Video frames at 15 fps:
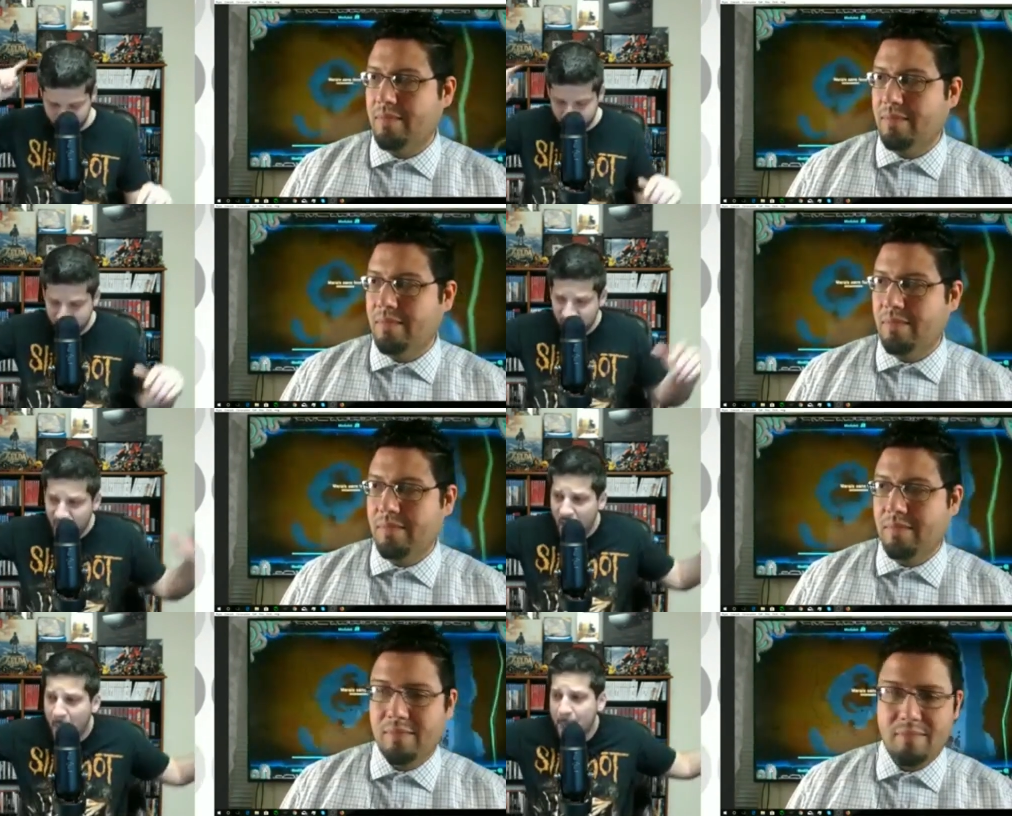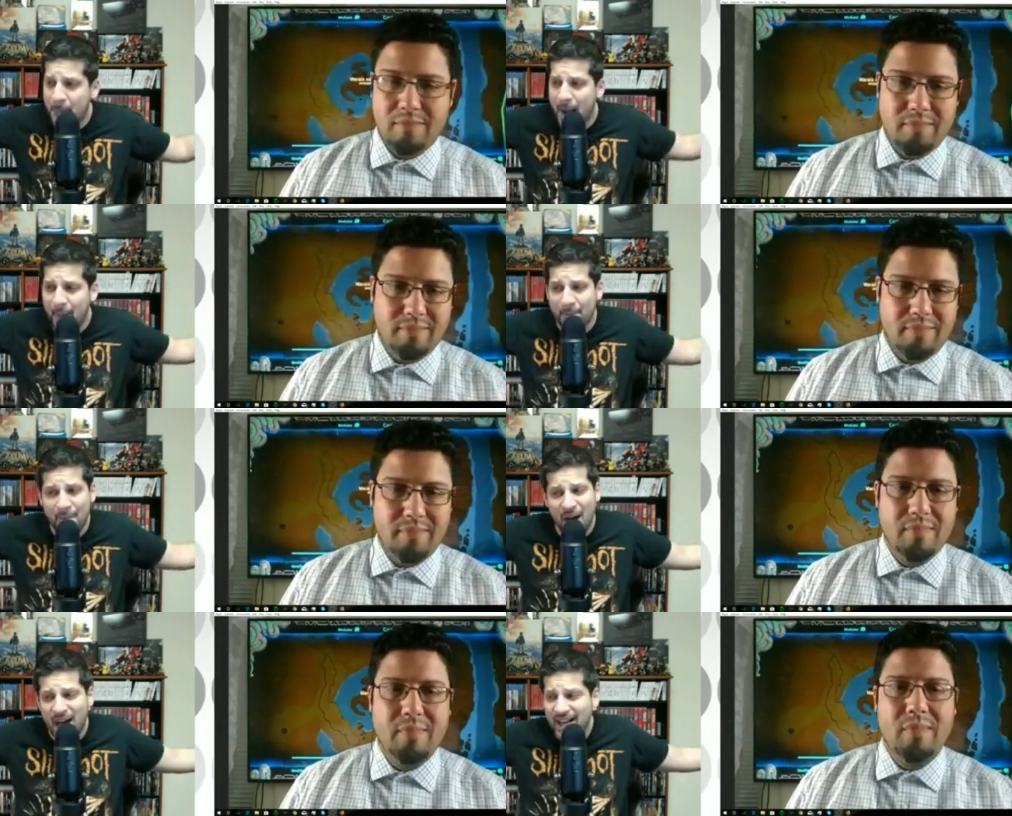Speaker 1: is ready. My
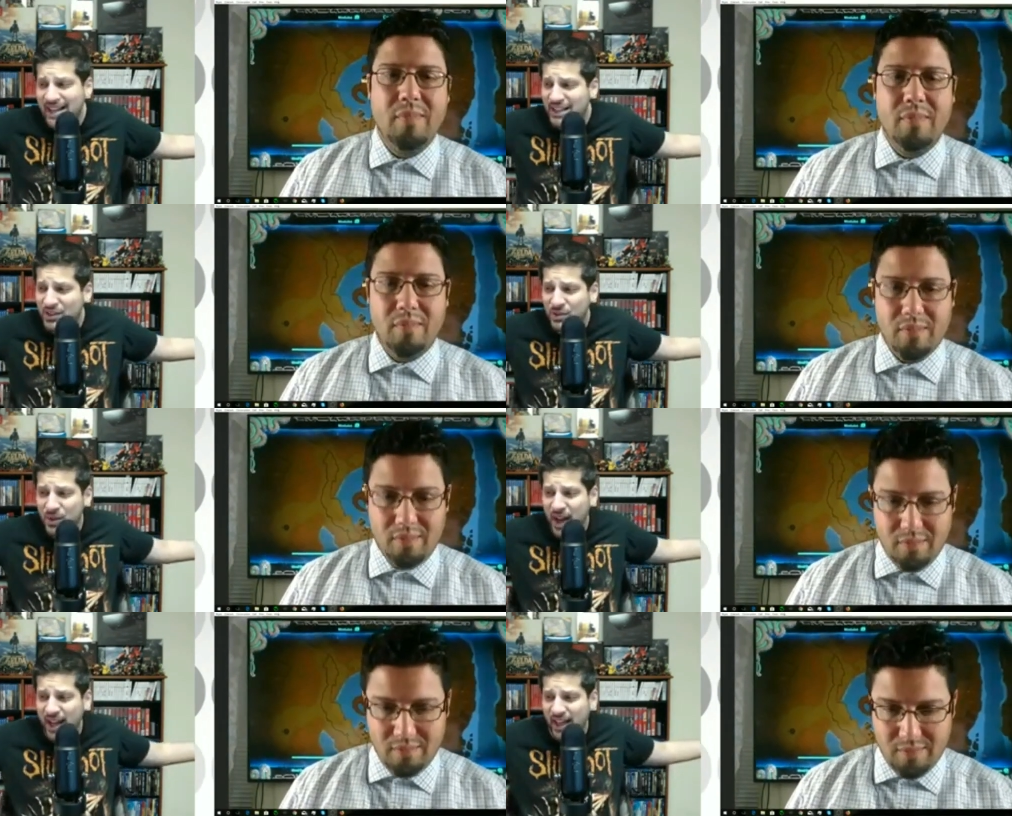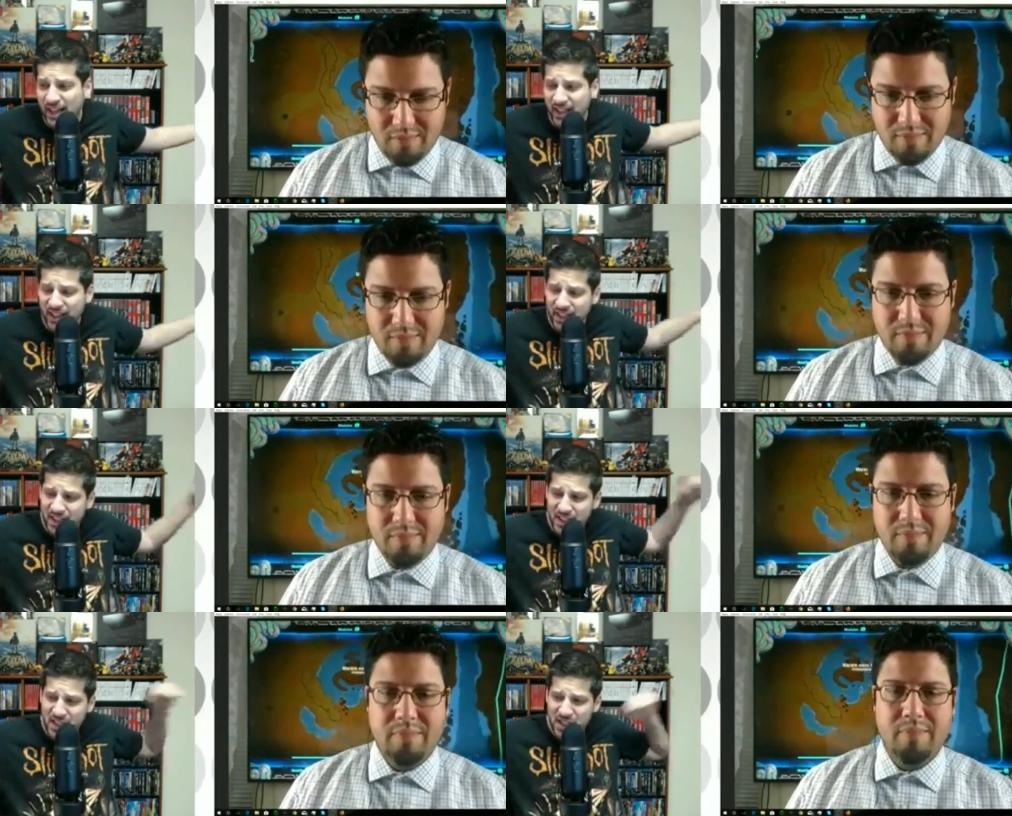body's ready.
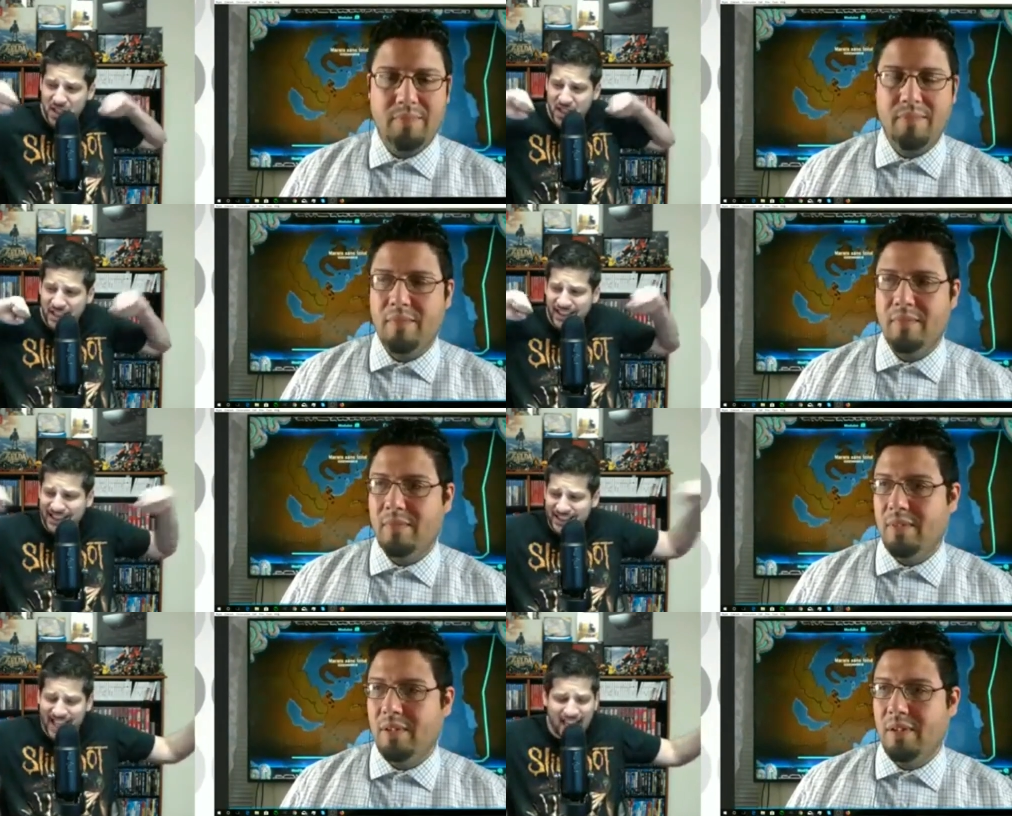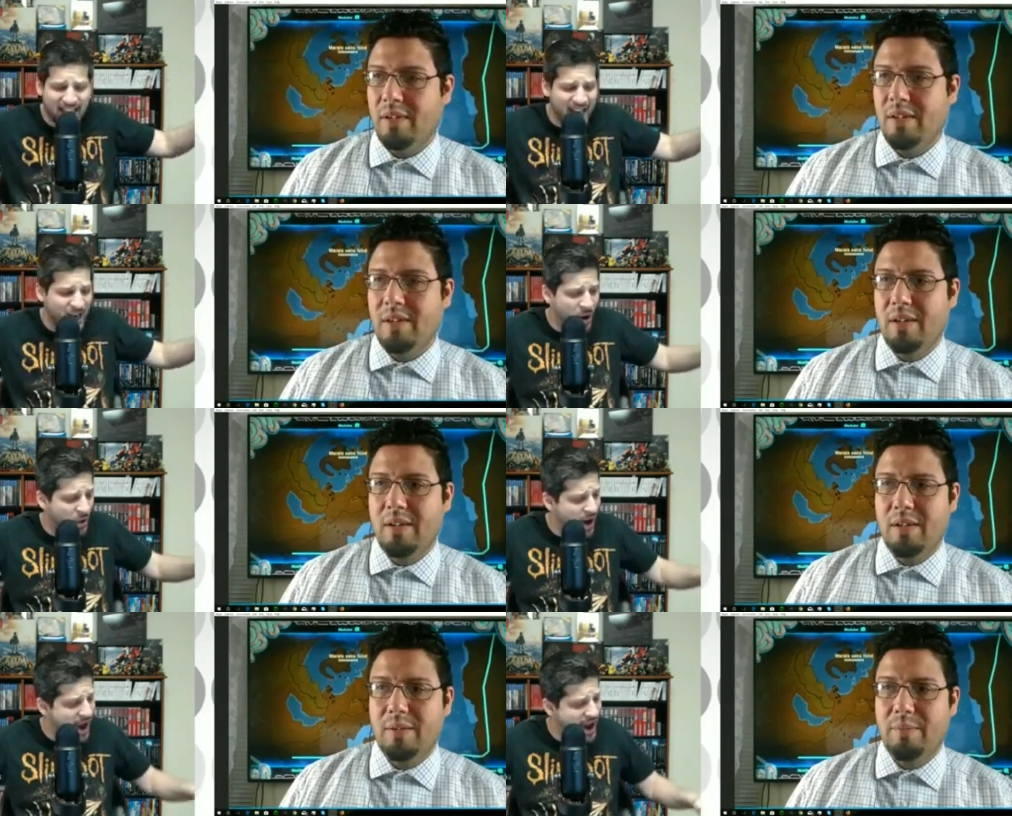Take it
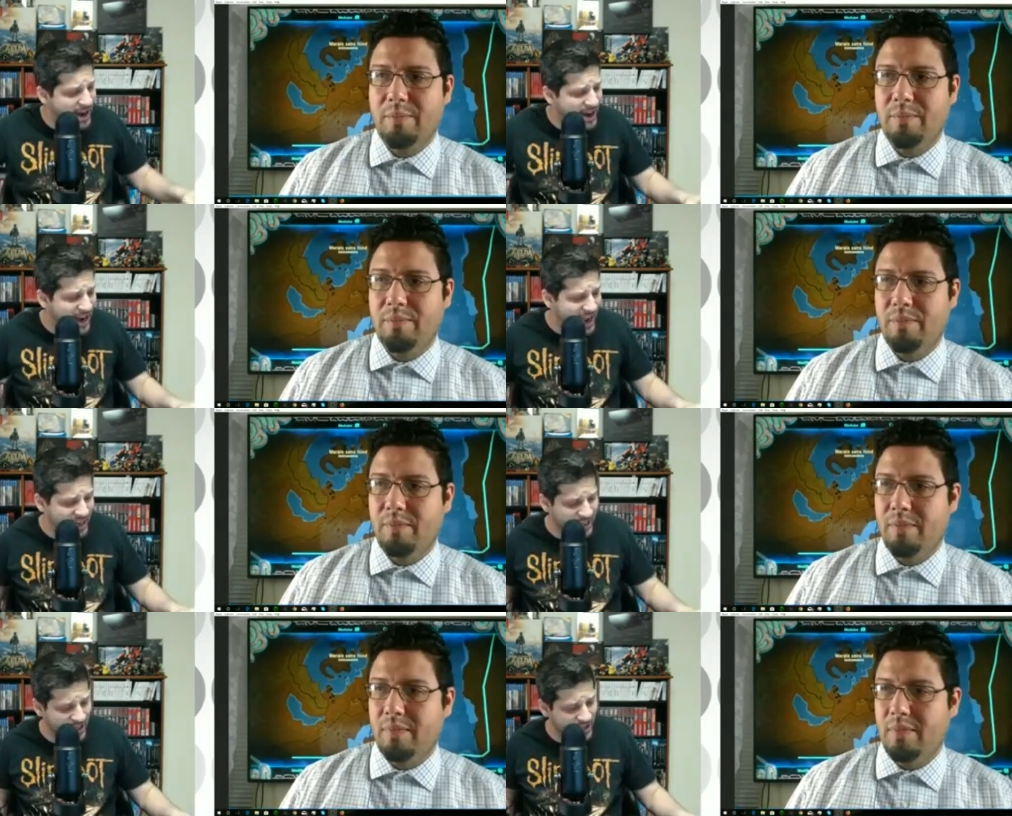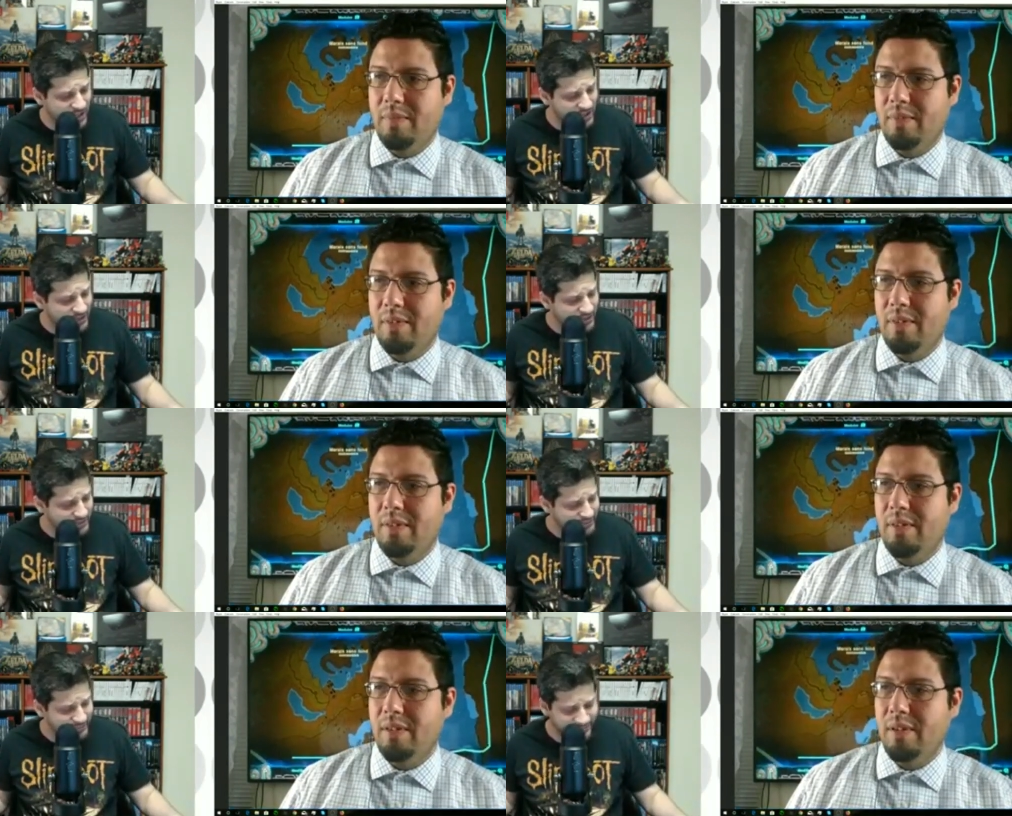away, Caleones.